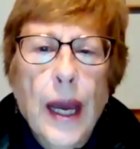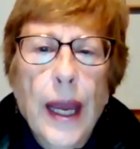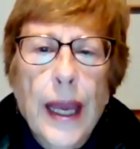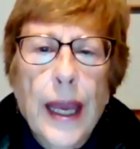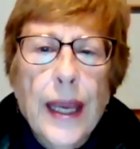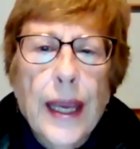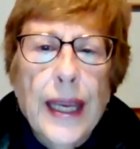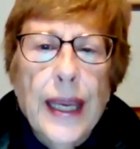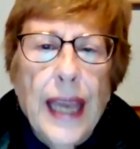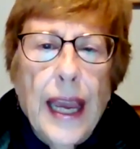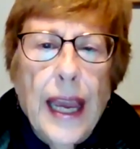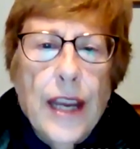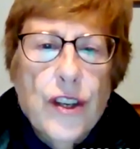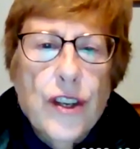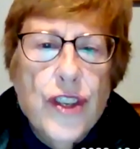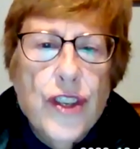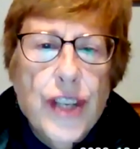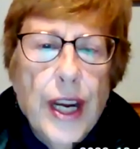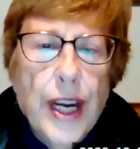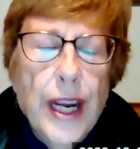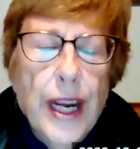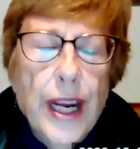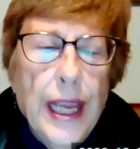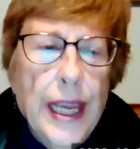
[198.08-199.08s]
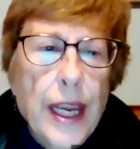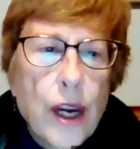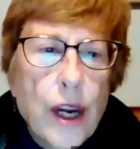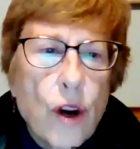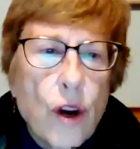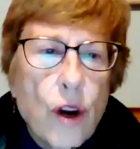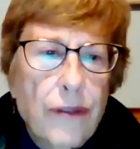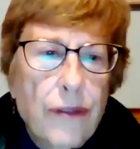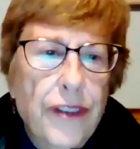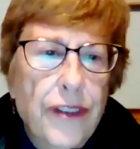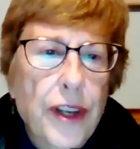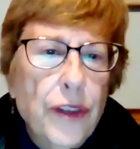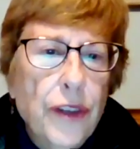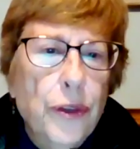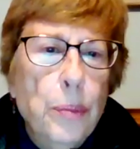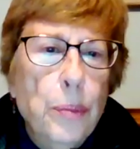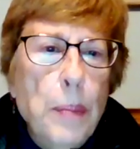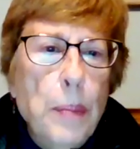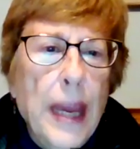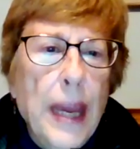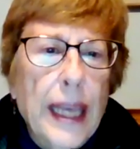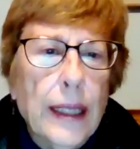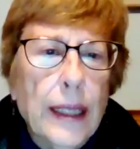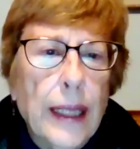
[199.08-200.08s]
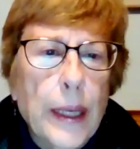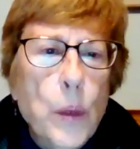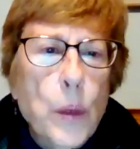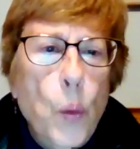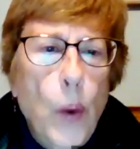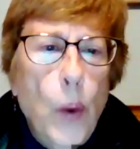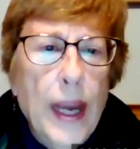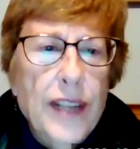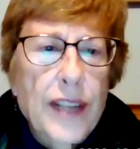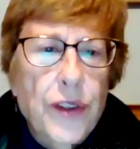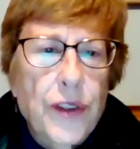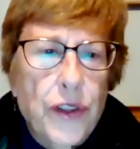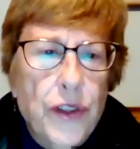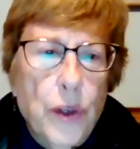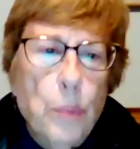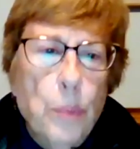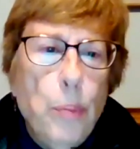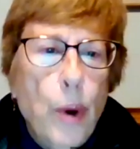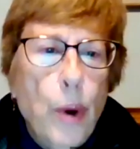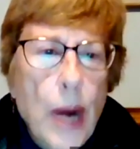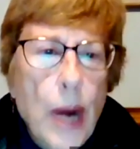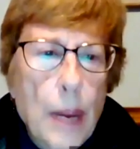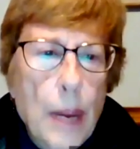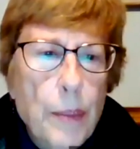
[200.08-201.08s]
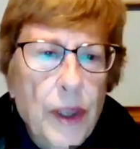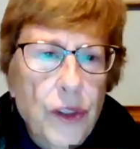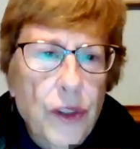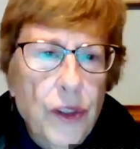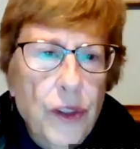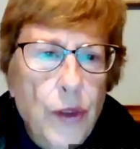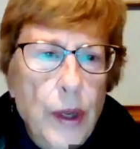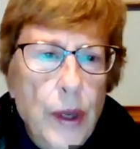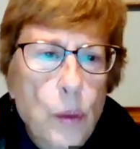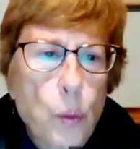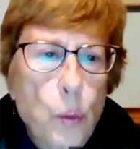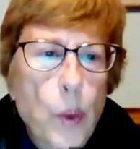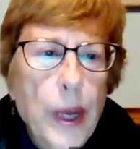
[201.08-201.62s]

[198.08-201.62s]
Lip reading: engaged in a year of dismantling white supremacy.